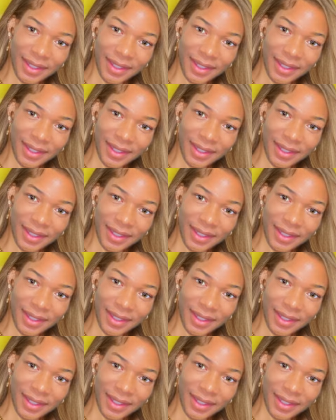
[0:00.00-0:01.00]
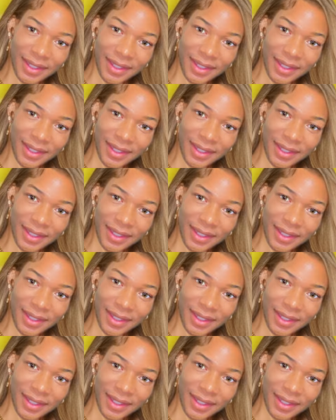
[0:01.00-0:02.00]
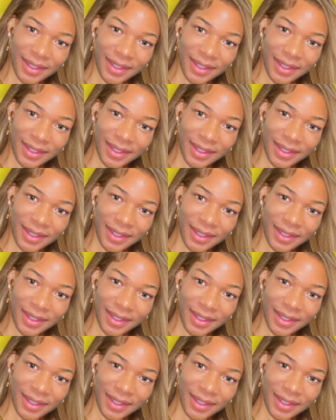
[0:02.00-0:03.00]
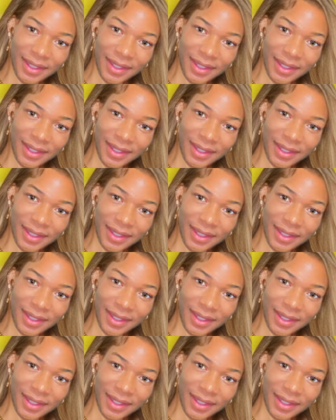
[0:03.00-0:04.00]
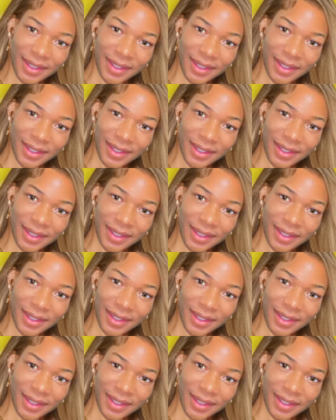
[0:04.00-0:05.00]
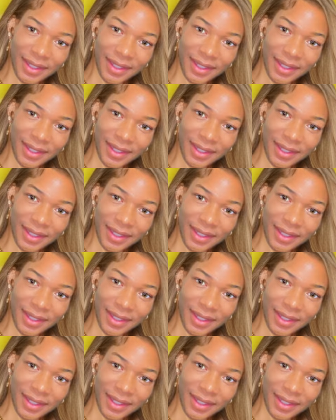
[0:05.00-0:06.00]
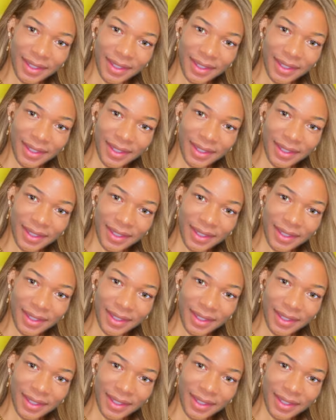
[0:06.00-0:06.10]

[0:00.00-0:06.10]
(no lip movement)